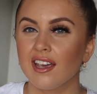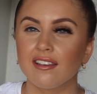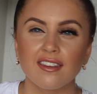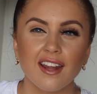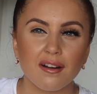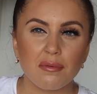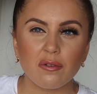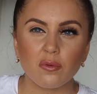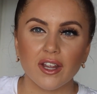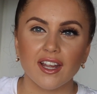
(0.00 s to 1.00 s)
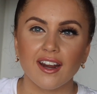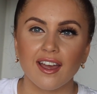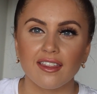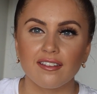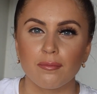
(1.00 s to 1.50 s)
Isn't that a bit weird
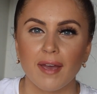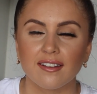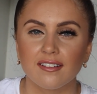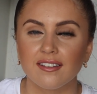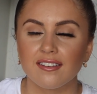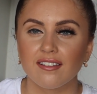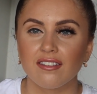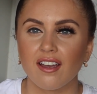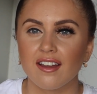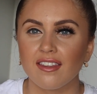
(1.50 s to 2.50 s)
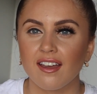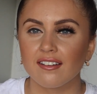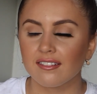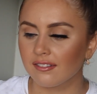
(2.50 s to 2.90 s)
how there's magnets inside that?